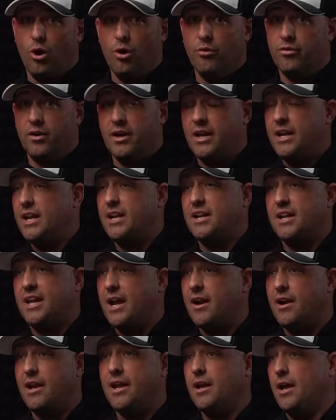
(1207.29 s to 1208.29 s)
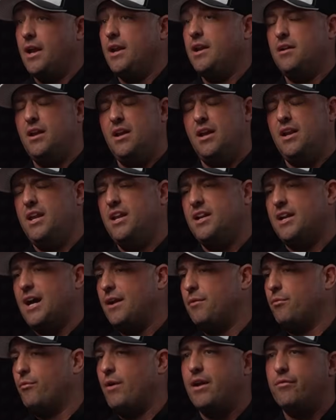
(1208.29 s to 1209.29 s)
over. He didn't care. He and and he'd
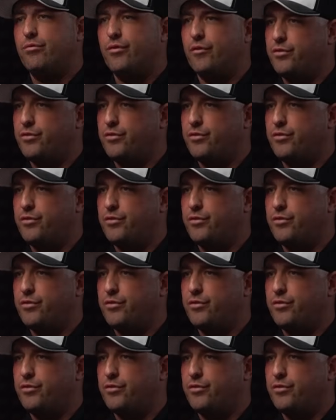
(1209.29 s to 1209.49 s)
got rave